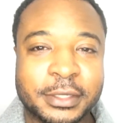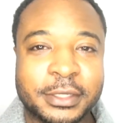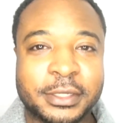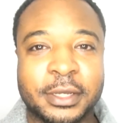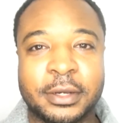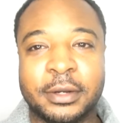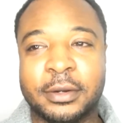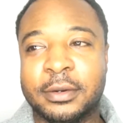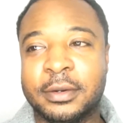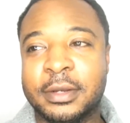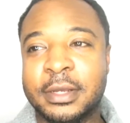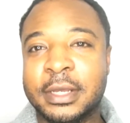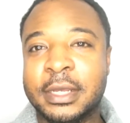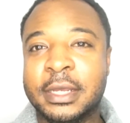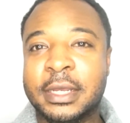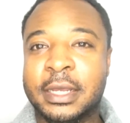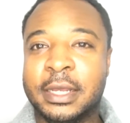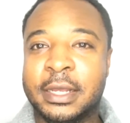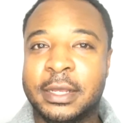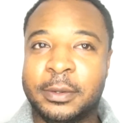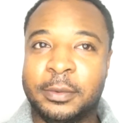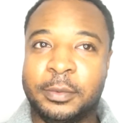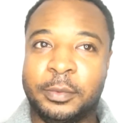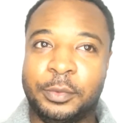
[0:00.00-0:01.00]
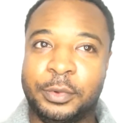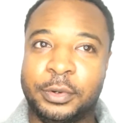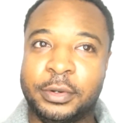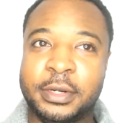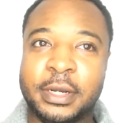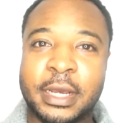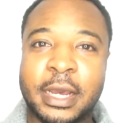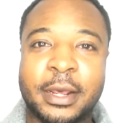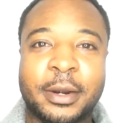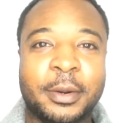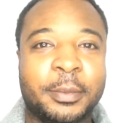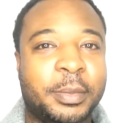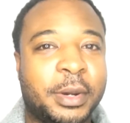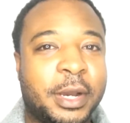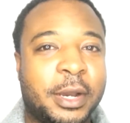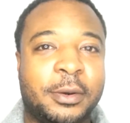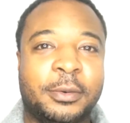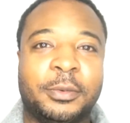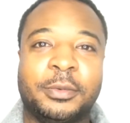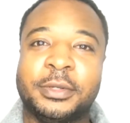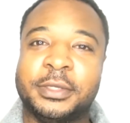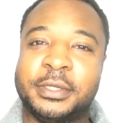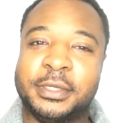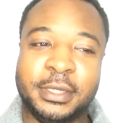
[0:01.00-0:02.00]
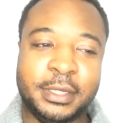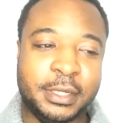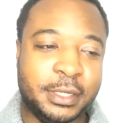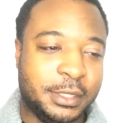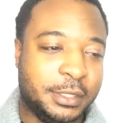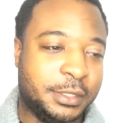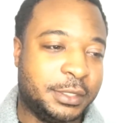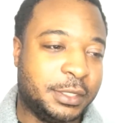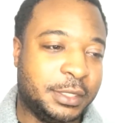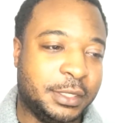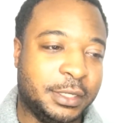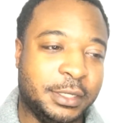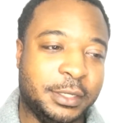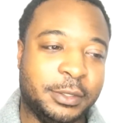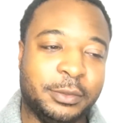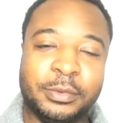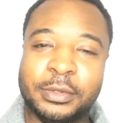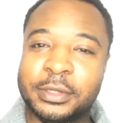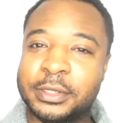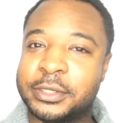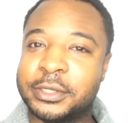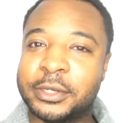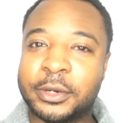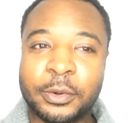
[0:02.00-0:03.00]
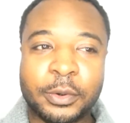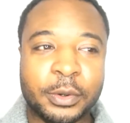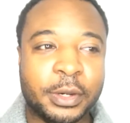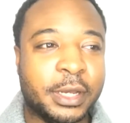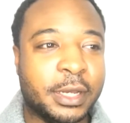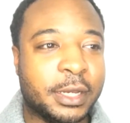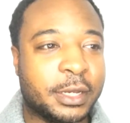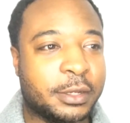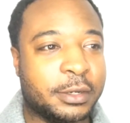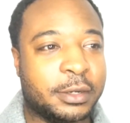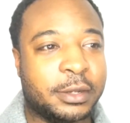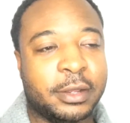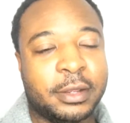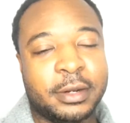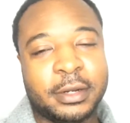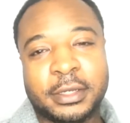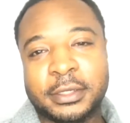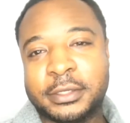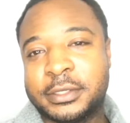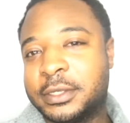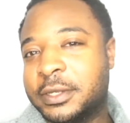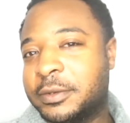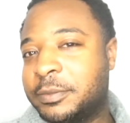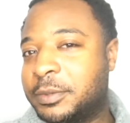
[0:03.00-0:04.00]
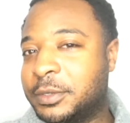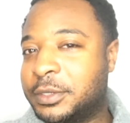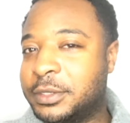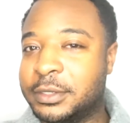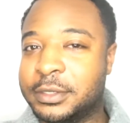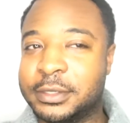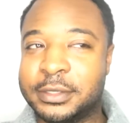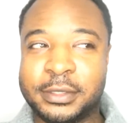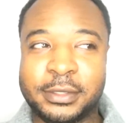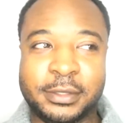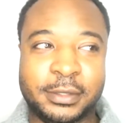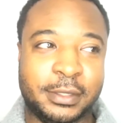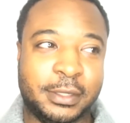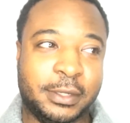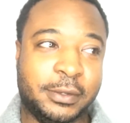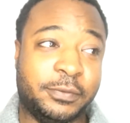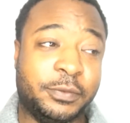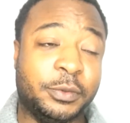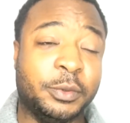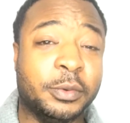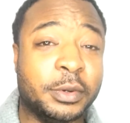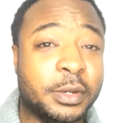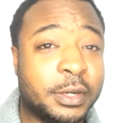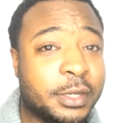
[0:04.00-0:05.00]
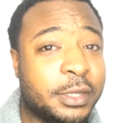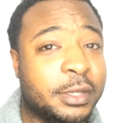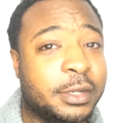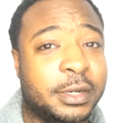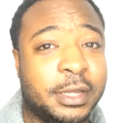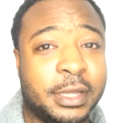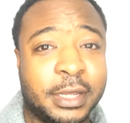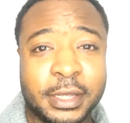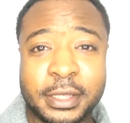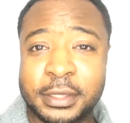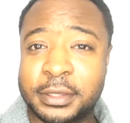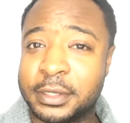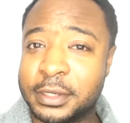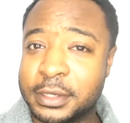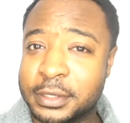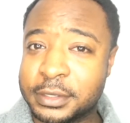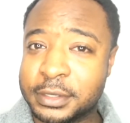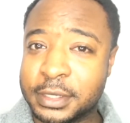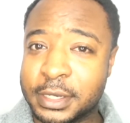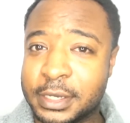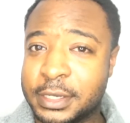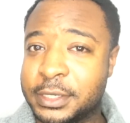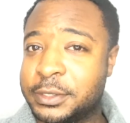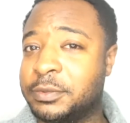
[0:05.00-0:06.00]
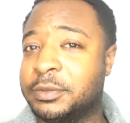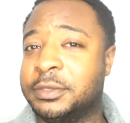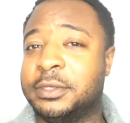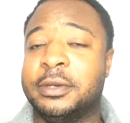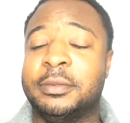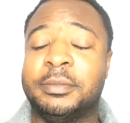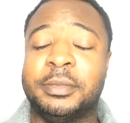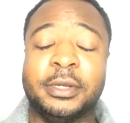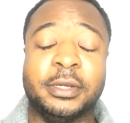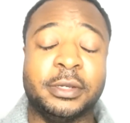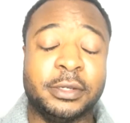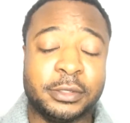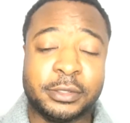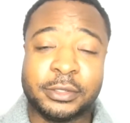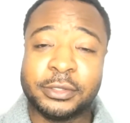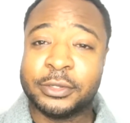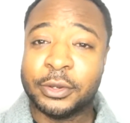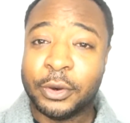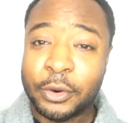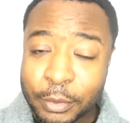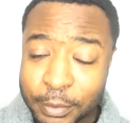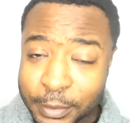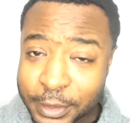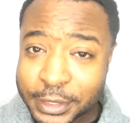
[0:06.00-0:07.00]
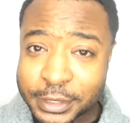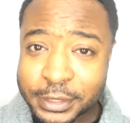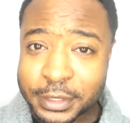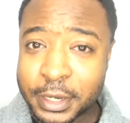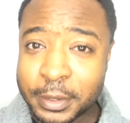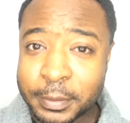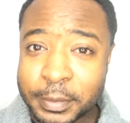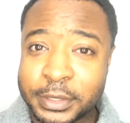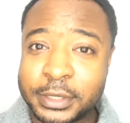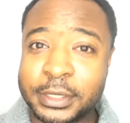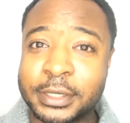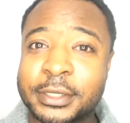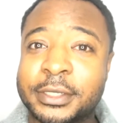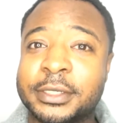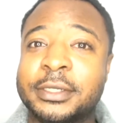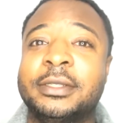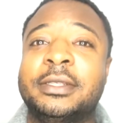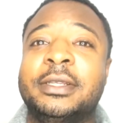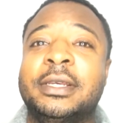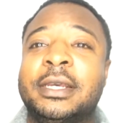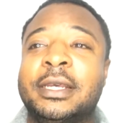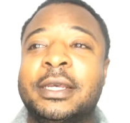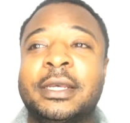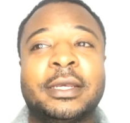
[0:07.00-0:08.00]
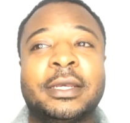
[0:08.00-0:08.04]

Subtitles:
So we're not about what's easy, what's quick, and all that stuff, because if you want to get ahead these days with there being so much competition,